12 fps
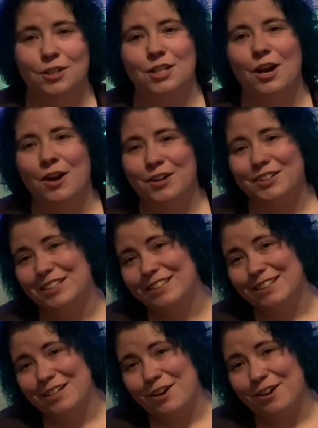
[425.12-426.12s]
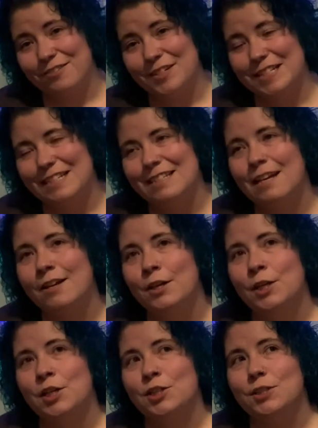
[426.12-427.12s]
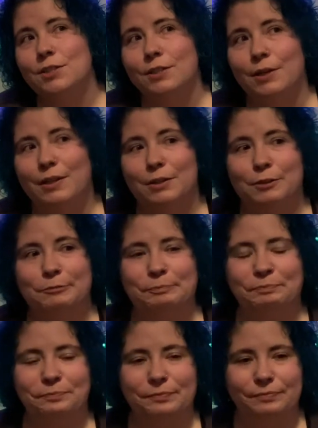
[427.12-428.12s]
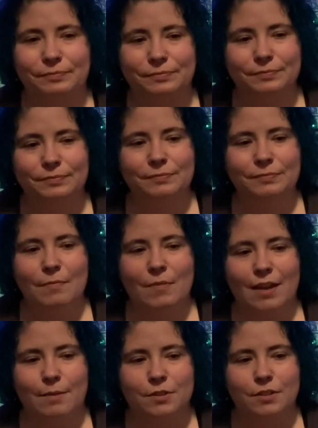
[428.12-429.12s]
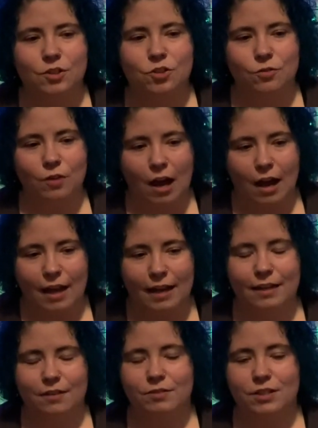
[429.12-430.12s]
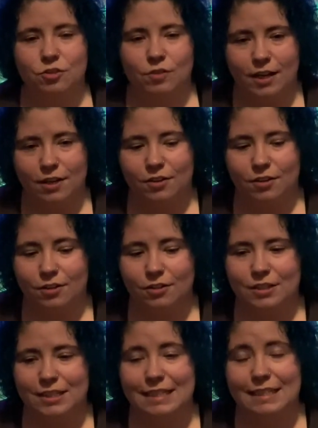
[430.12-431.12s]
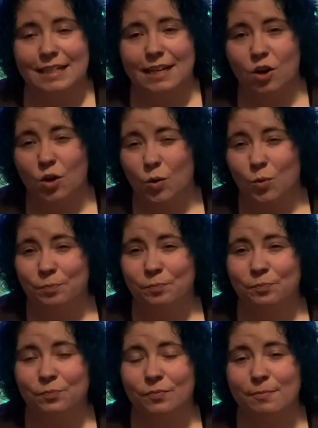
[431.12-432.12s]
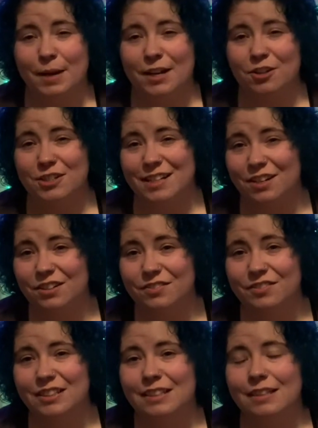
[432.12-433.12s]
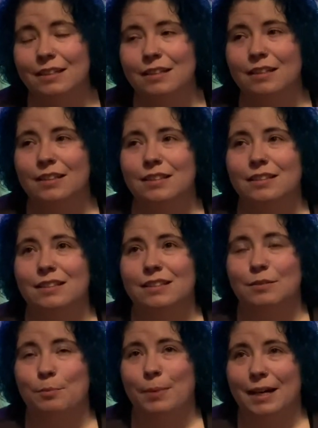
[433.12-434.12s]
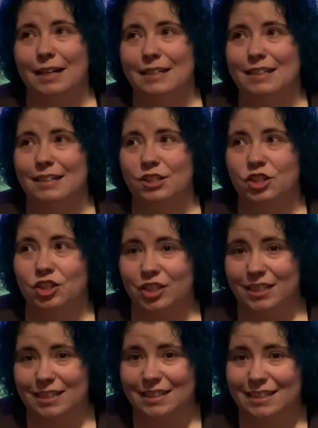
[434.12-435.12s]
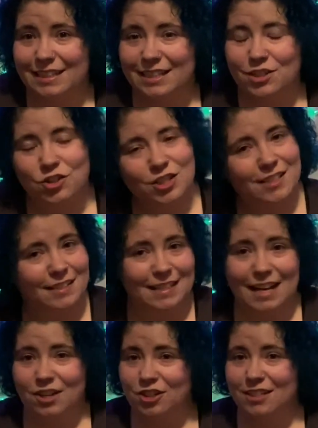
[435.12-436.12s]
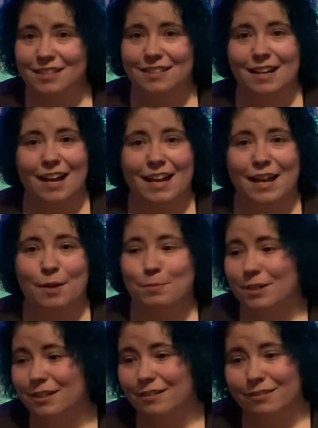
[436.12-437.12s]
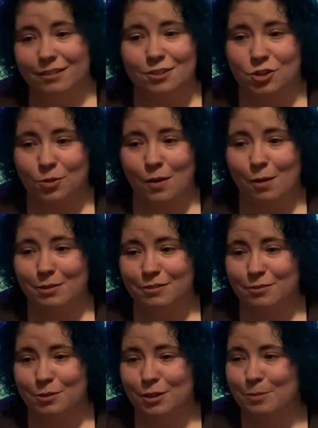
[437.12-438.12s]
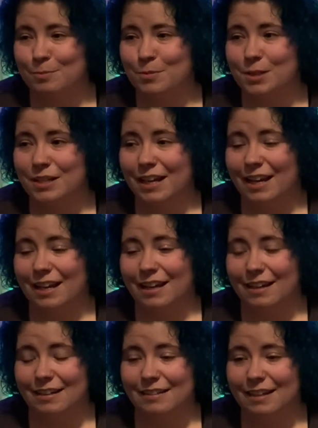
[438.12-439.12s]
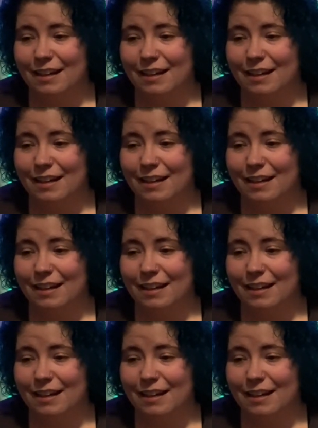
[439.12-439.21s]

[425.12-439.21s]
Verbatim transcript: dogs in the office. So I'm gonna try and retrain her to stay home by herself but she is just as anxious as I am, but in a little chihuahua form. And